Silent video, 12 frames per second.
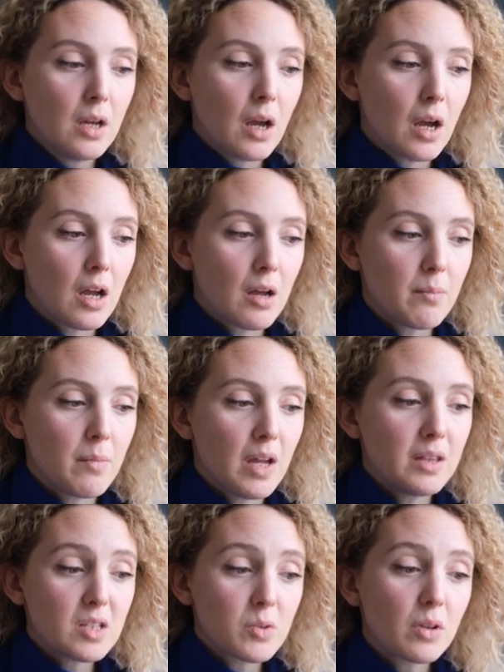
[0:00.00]

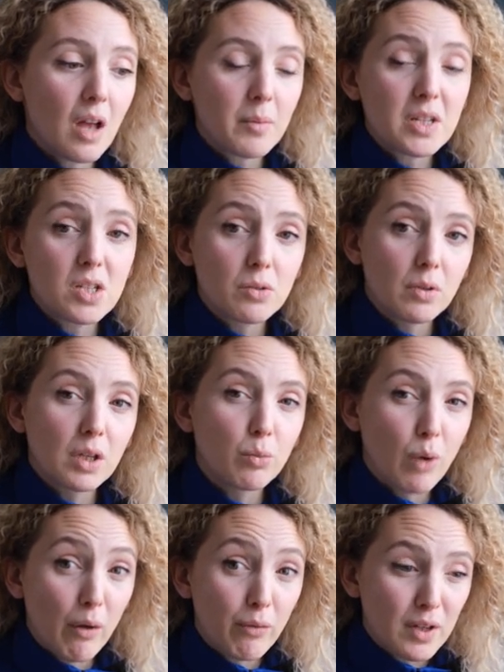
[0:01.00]
to really
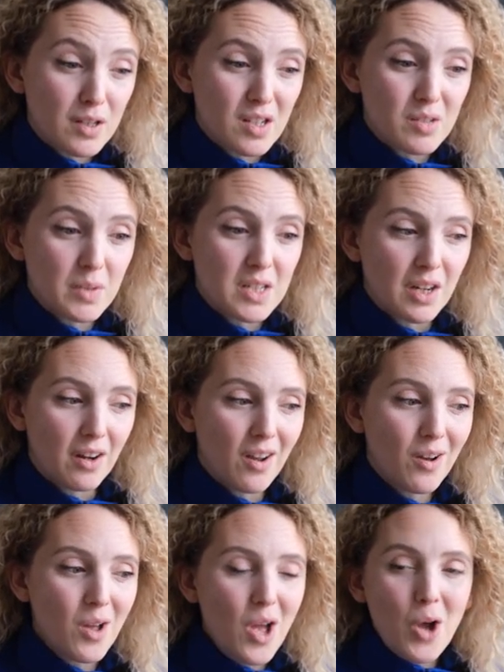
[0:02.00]
reference this
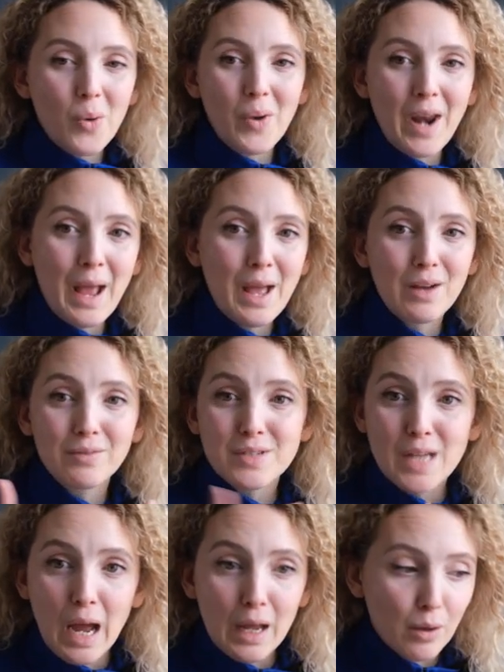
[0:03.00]
material when I have
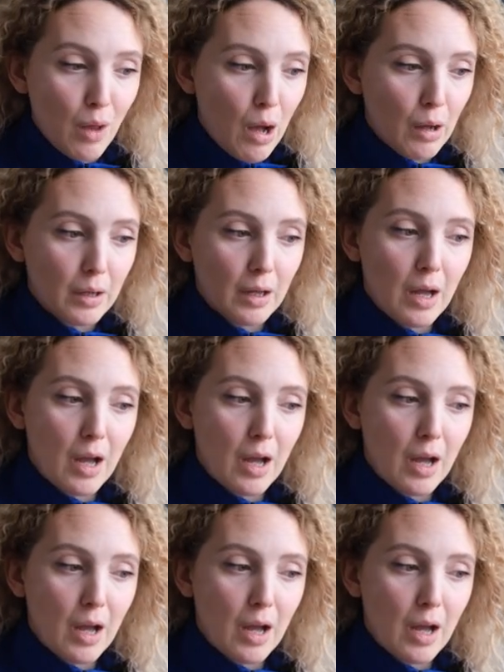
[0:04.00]
dialogue,